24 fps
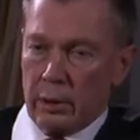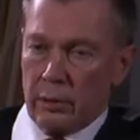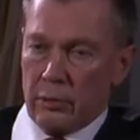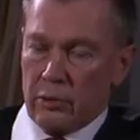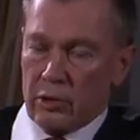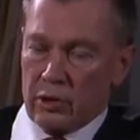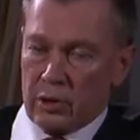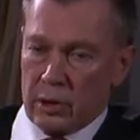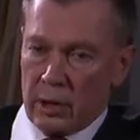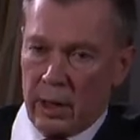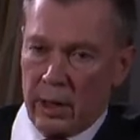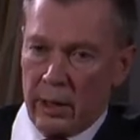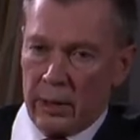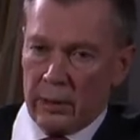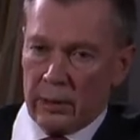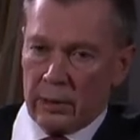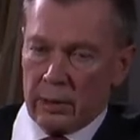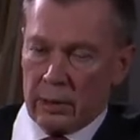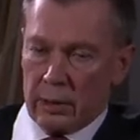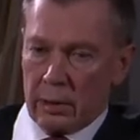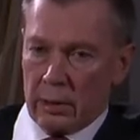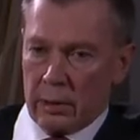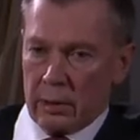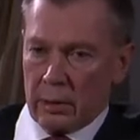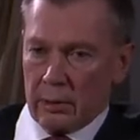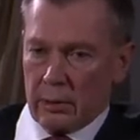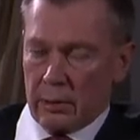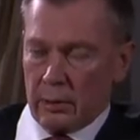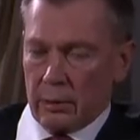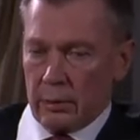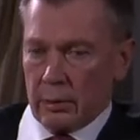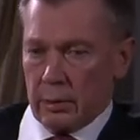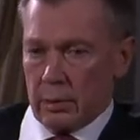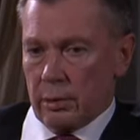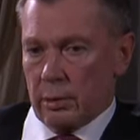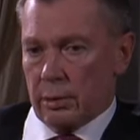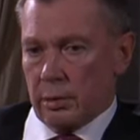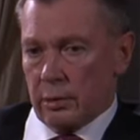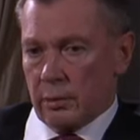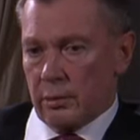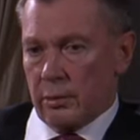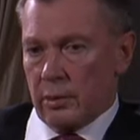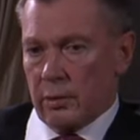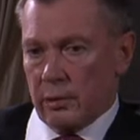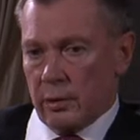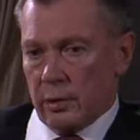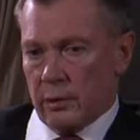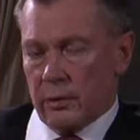side, and
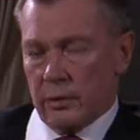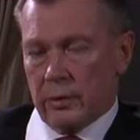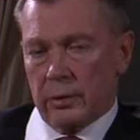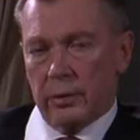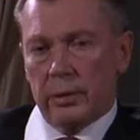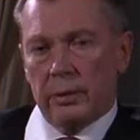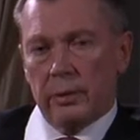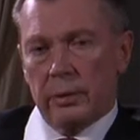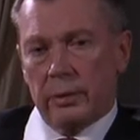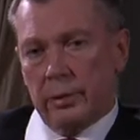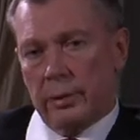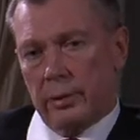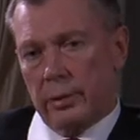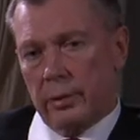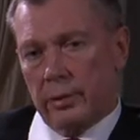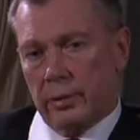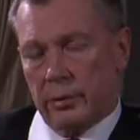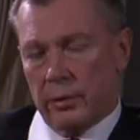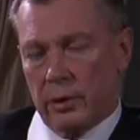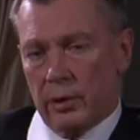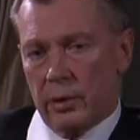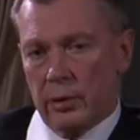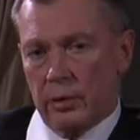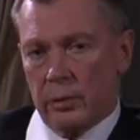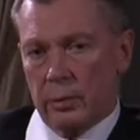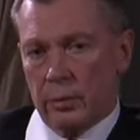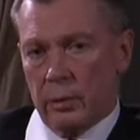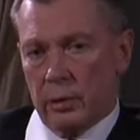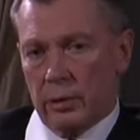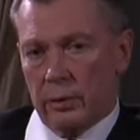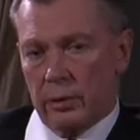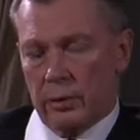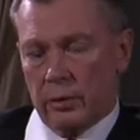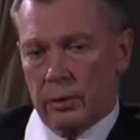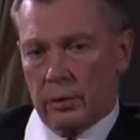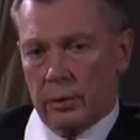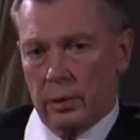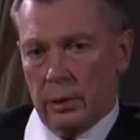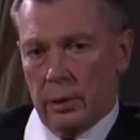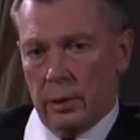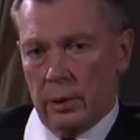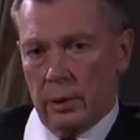this is the response